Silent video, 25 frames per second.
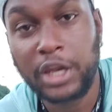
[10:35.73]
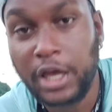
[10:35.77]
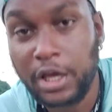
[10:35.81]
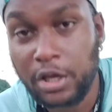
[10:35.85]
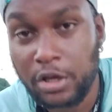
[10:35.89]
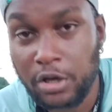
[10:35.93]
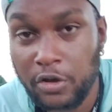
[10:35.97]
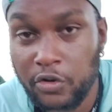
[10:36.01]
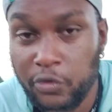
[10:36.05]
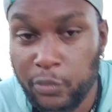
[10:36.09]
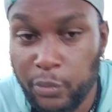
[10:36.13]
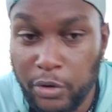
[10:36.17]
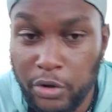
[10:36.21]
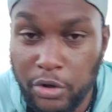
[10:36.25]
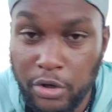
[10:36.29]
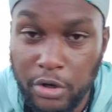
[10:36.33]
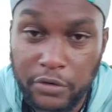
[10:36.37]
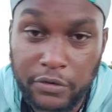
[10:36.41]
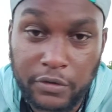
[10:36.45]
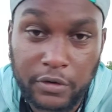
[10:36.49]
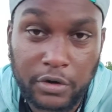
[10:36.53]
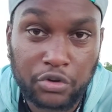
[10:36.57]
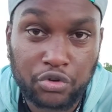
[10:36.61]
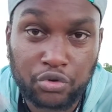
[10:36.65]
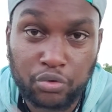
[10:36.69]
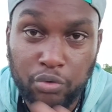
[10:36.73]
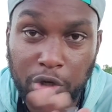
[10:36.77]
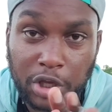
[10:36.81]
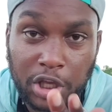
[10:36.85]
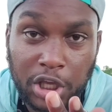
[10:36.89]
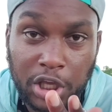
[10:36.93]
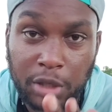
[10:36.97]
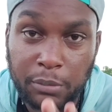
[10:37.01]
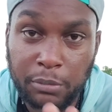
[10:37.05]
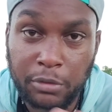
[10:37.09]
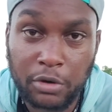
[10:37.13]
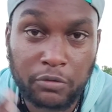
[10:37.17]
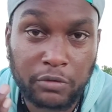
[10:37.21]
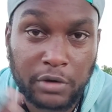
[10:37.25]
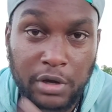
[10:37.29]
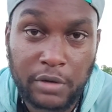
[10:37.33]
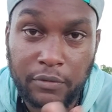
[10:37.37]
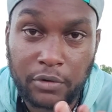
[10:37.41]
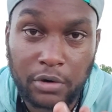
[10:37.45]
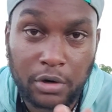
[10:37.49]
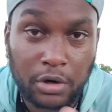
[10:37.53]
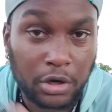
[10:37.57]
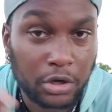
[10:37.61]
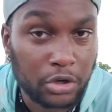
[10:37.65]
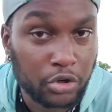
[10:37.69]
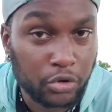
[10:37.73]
And that goes whether it's in a stream, a river,